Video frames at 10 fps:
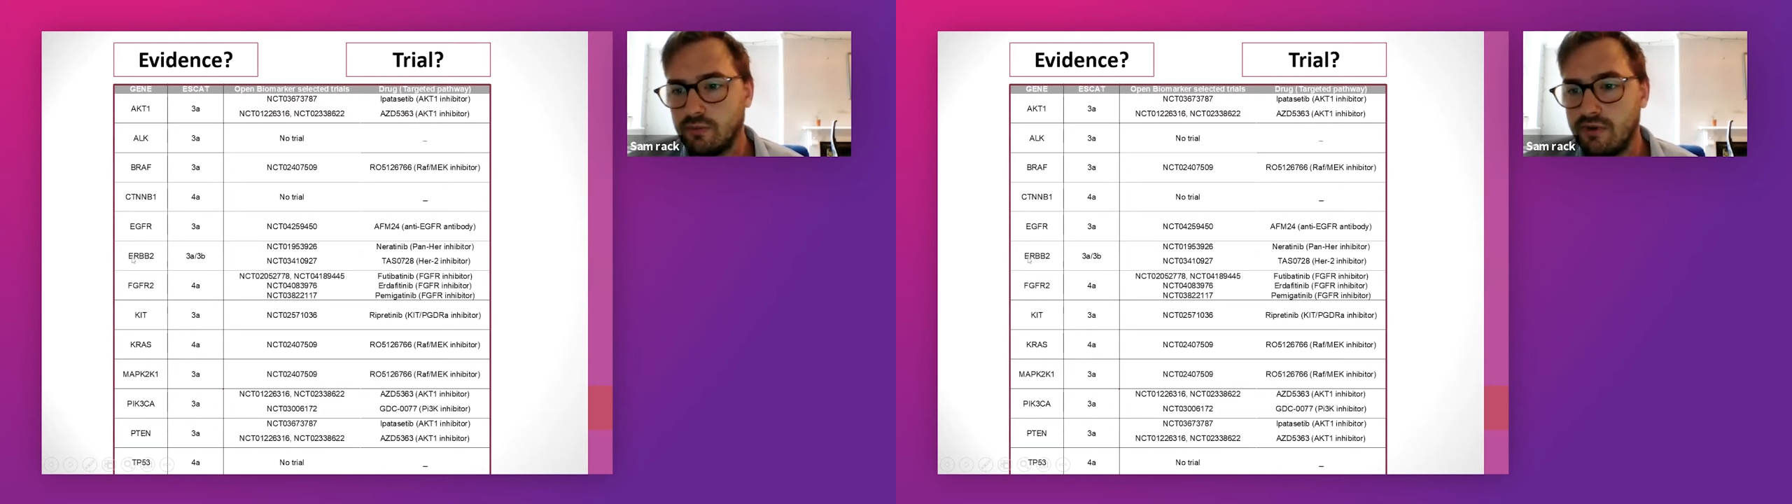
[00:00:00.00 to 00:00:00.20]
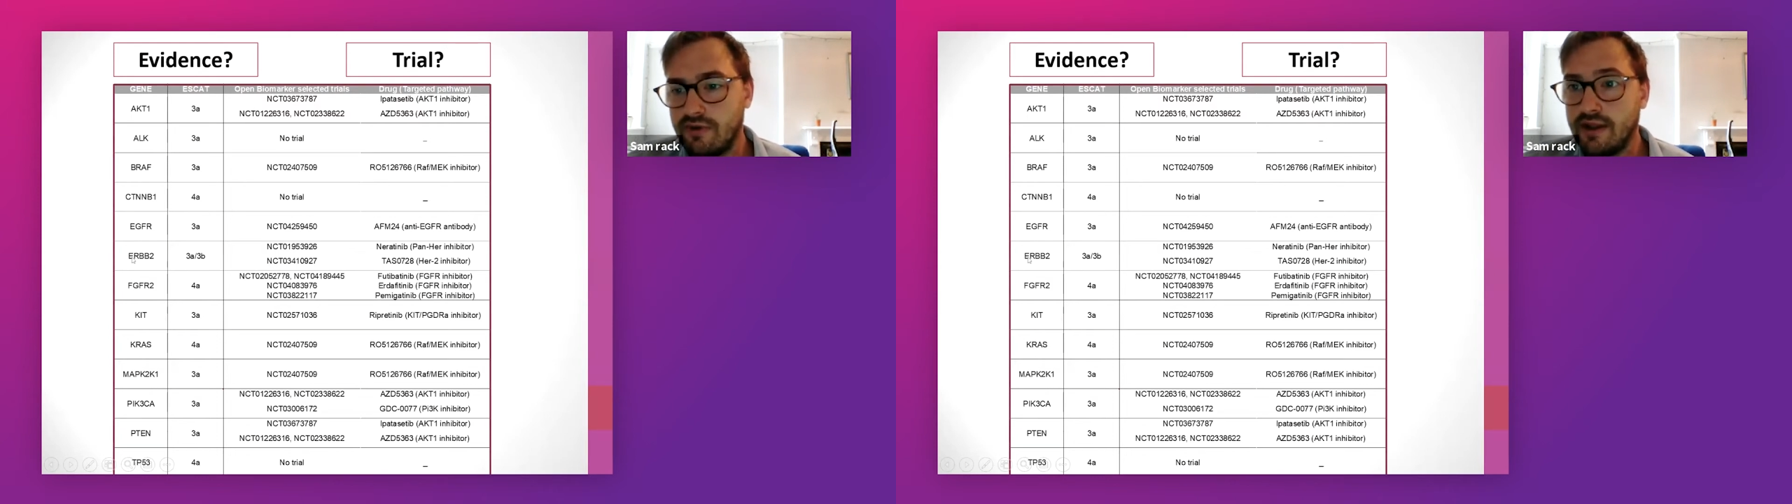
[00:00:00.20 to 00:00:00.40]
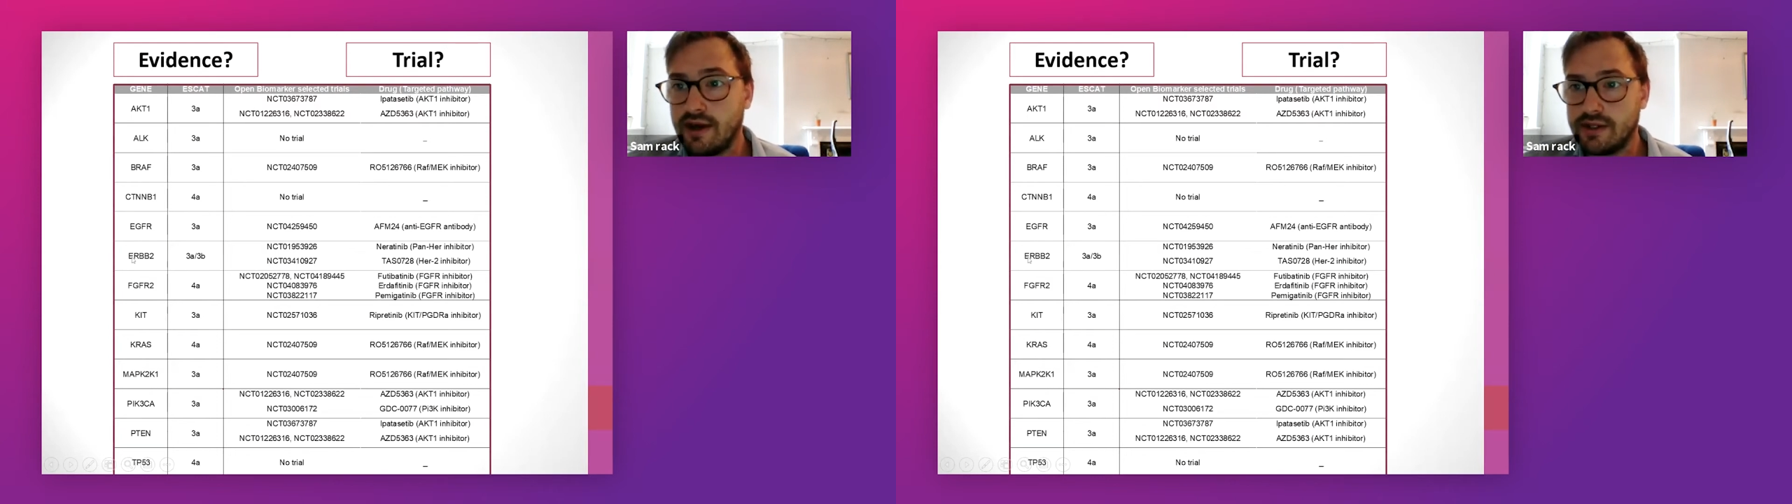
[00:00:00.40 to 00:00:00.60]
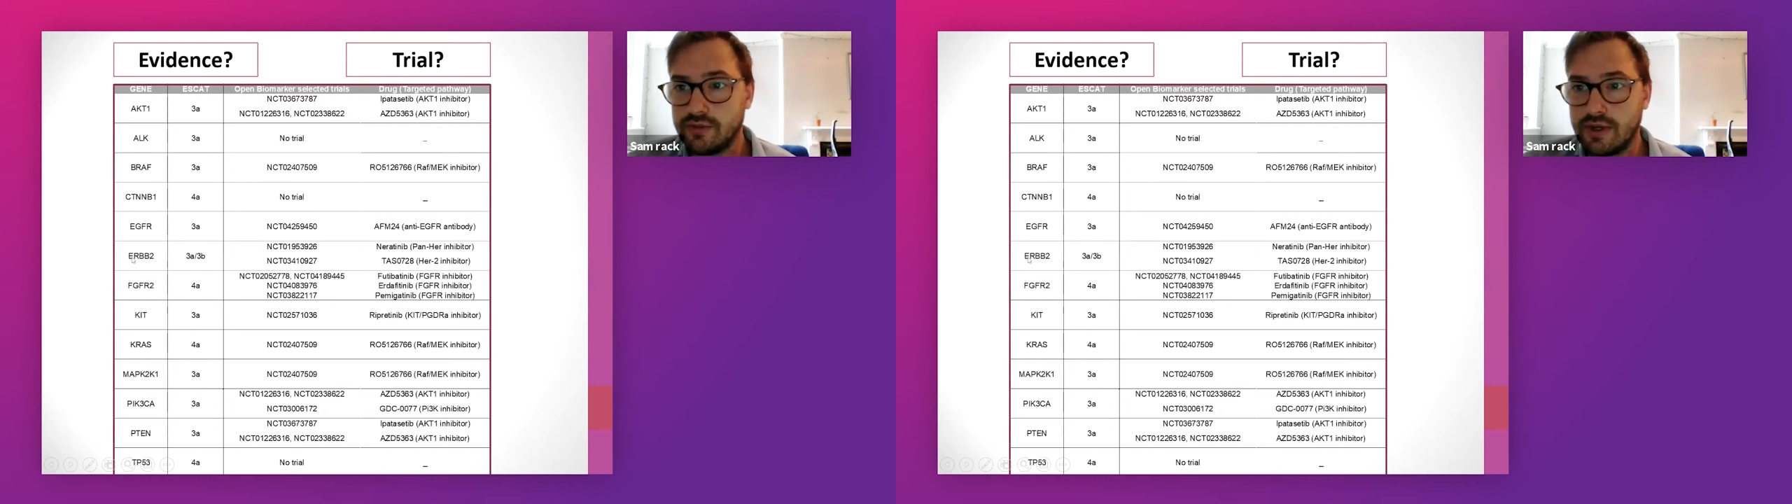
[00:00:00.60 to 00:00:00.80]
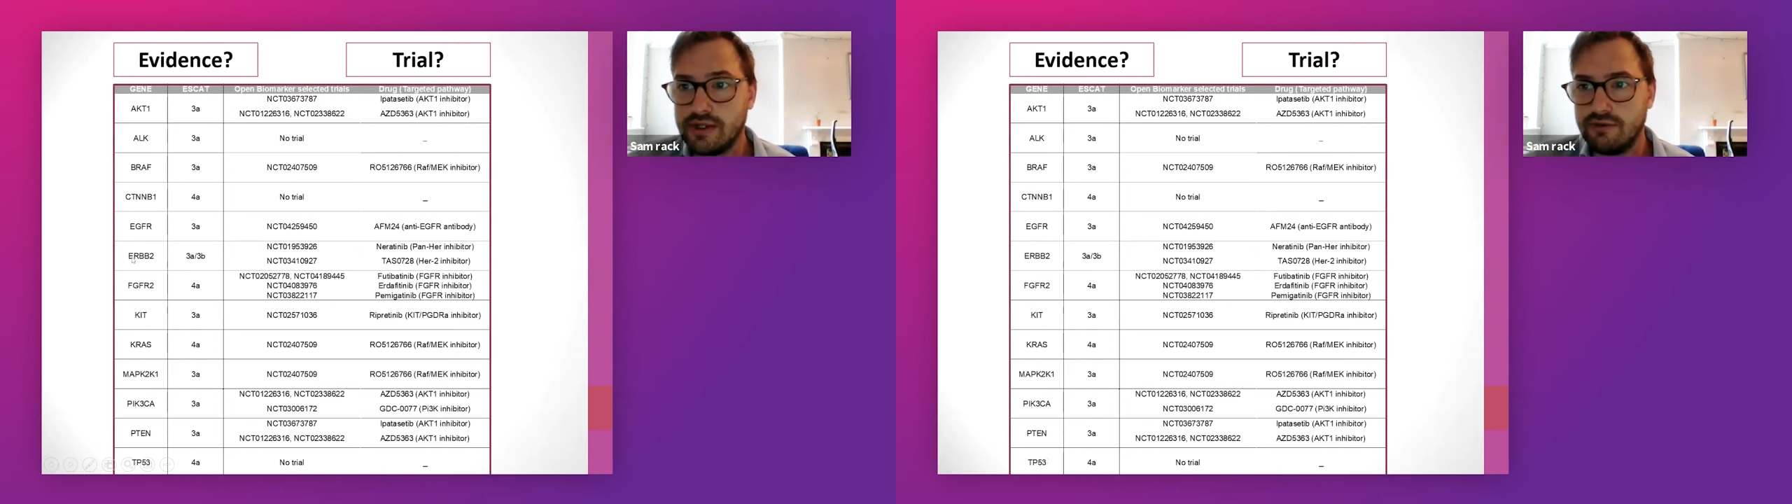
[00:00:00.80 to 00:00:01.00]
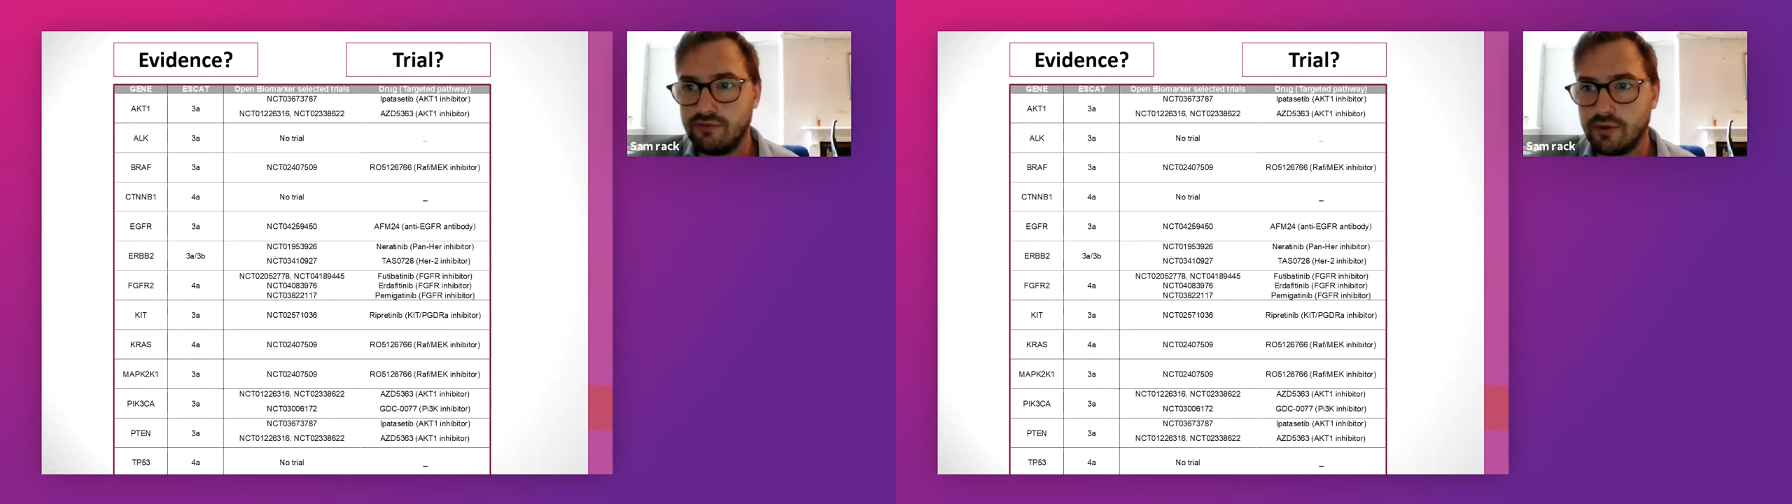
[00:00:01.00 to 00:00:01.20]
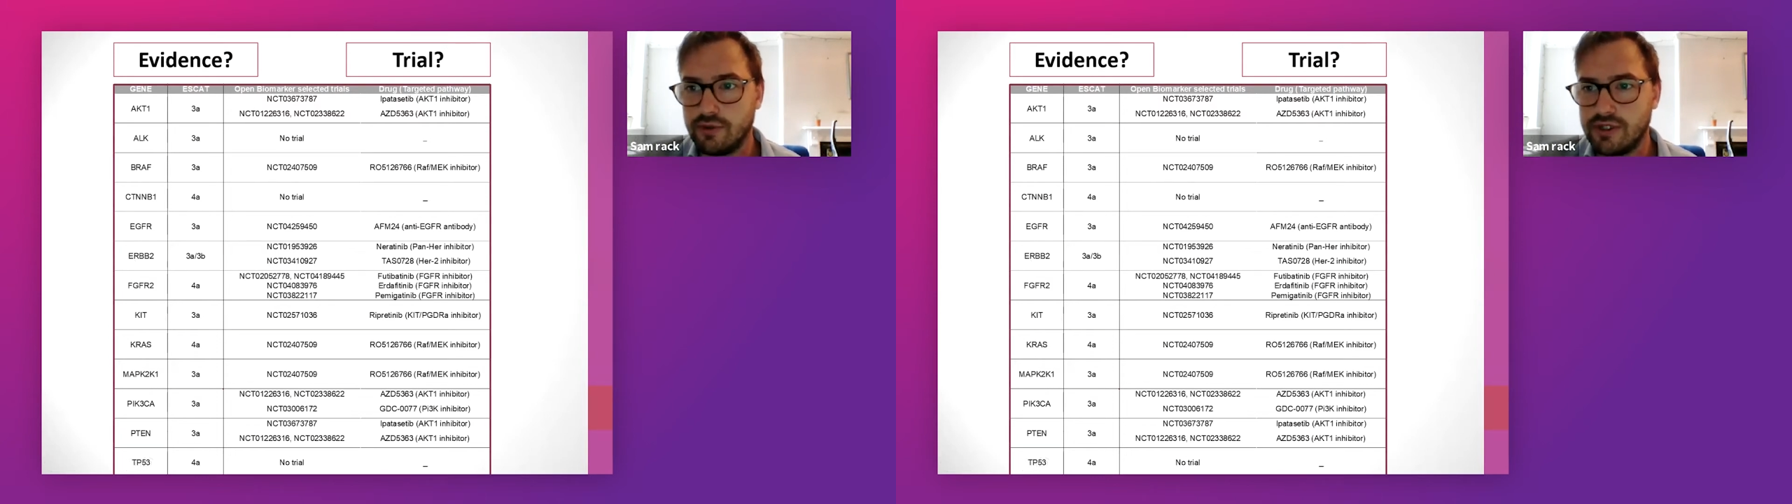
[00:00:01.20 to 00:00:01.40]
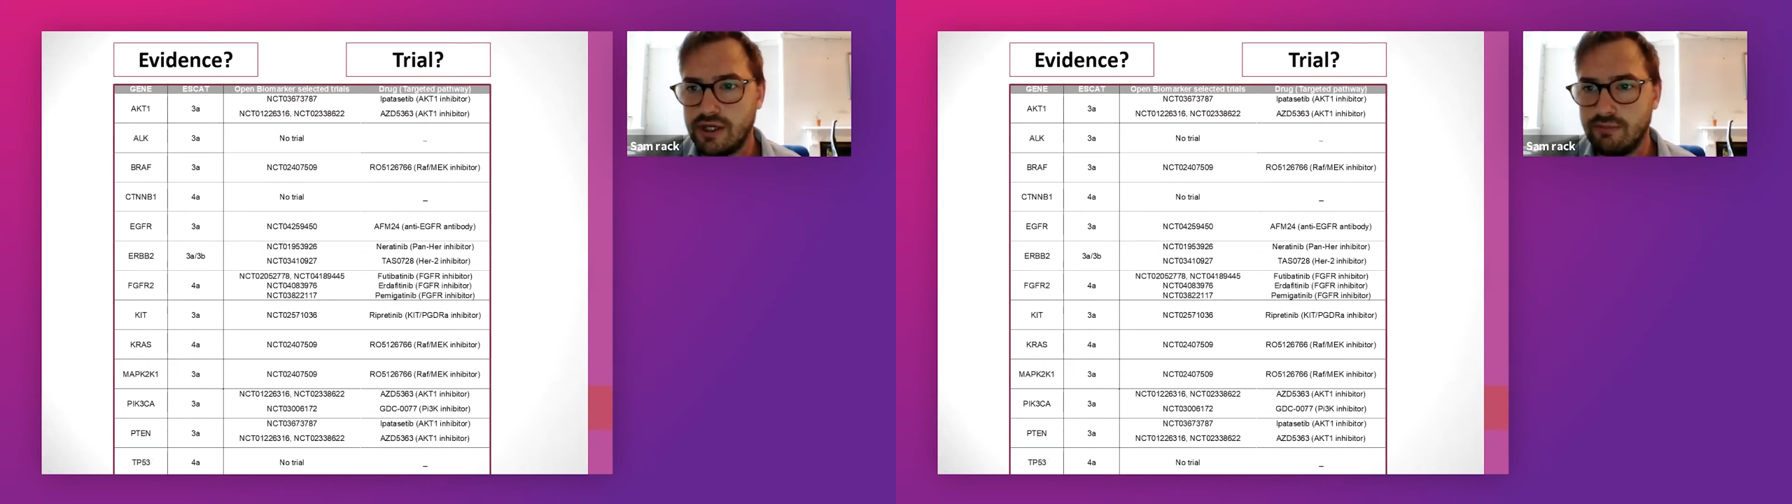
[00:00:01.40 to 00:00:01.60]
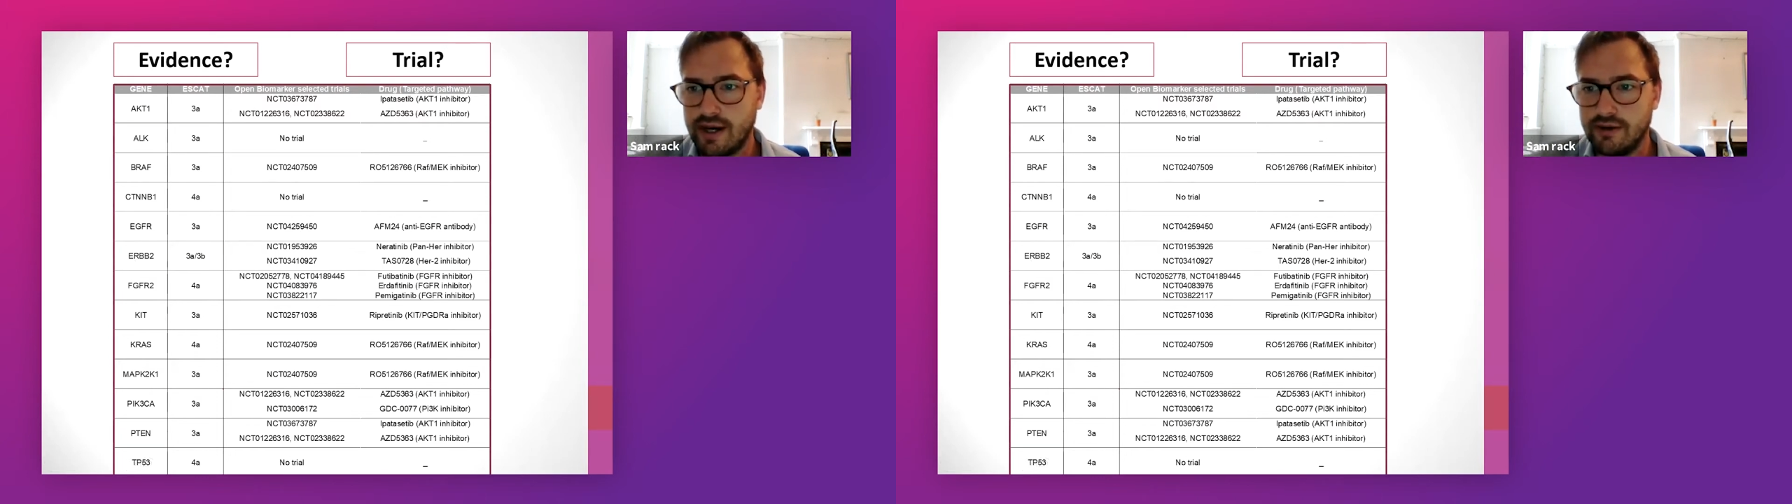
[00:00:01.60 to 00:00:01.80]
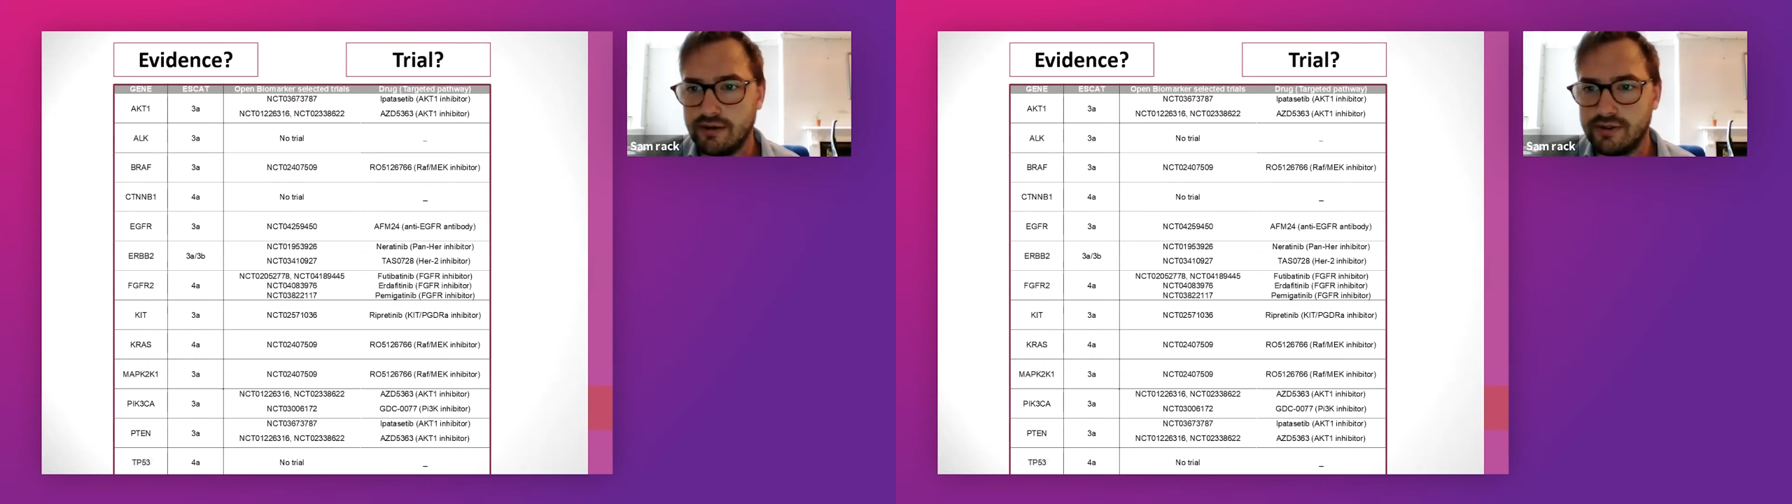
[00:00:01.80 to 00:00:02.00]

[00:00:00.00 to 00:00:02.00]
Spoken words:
within that 24 gene panel.